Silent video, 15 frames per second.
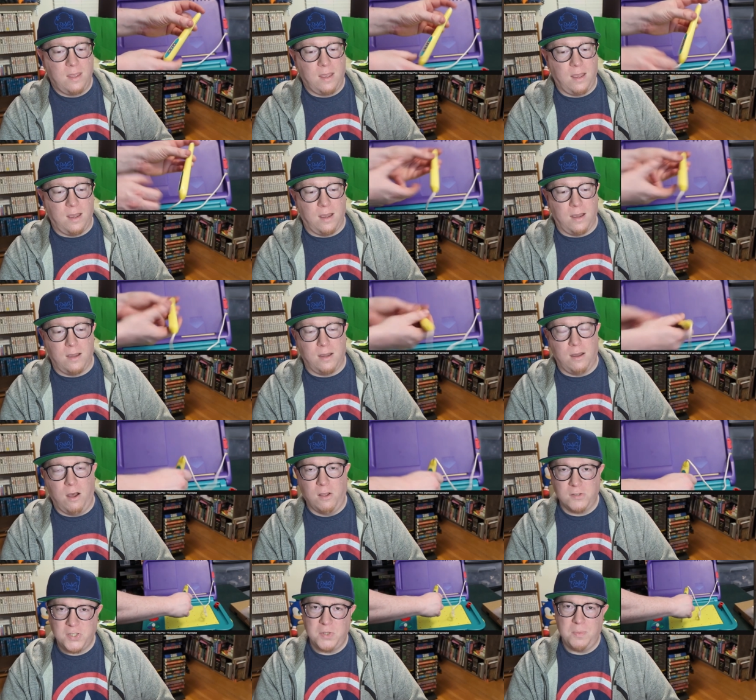Uh,
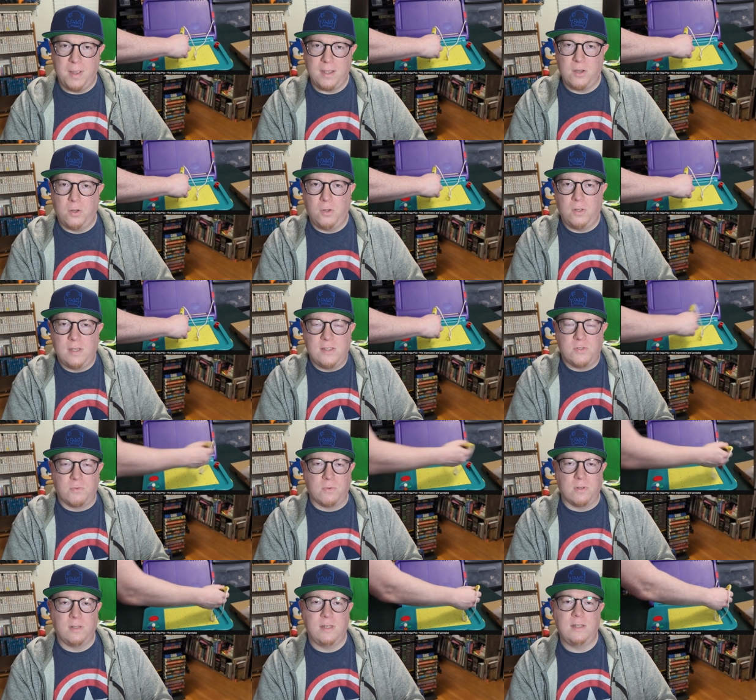also, my goal is
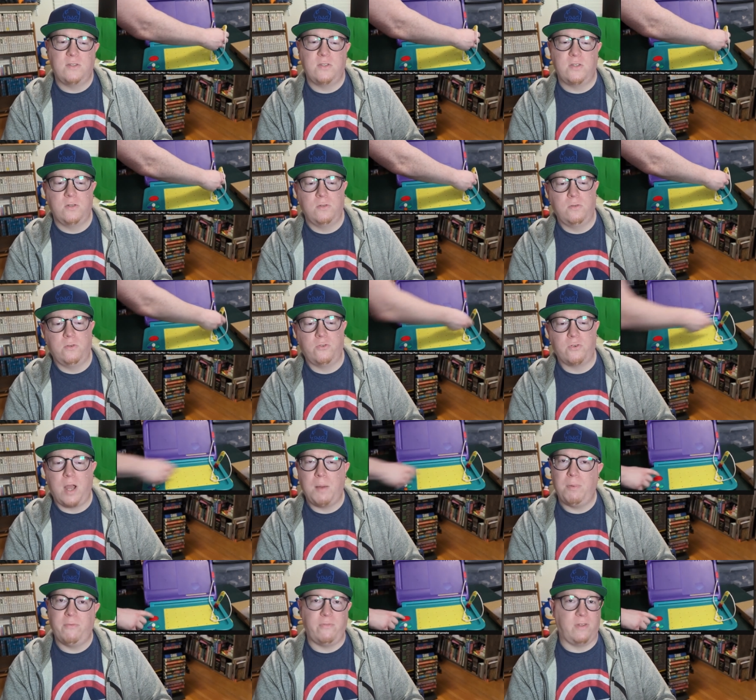really to
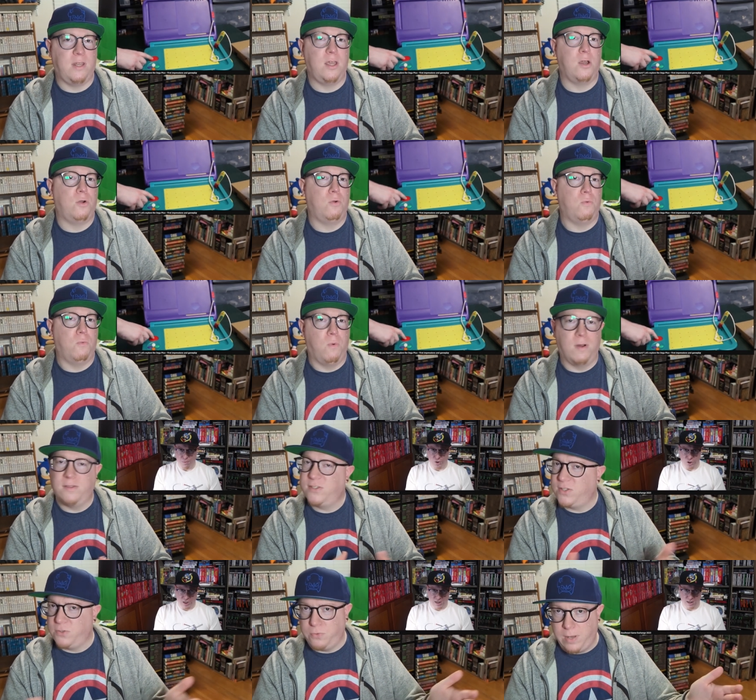drop a video
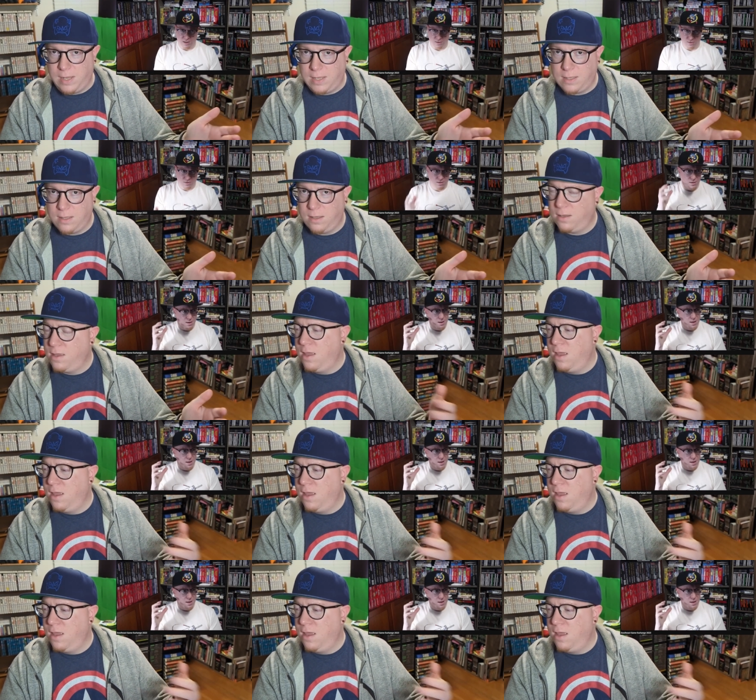once a week.